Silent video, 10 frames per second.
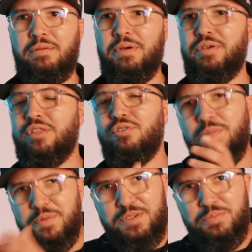but you can only
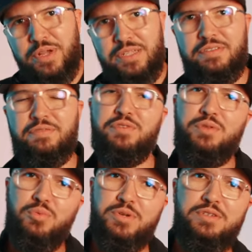put your practice if you
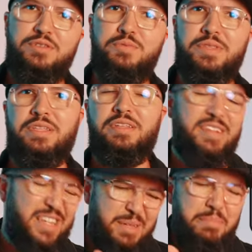know what you do with it it's
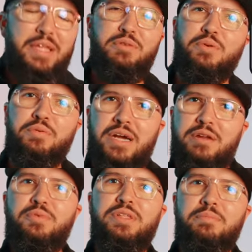like the manual you got to
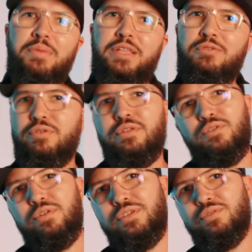read the manual in
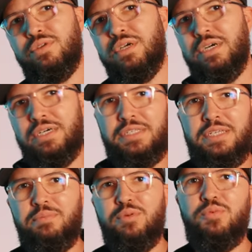order to
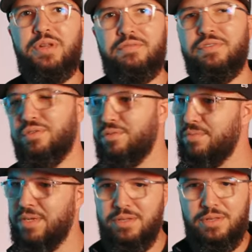assemble whatever you
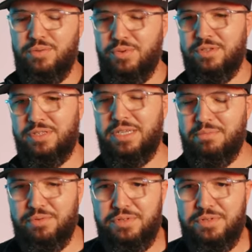you want to assemble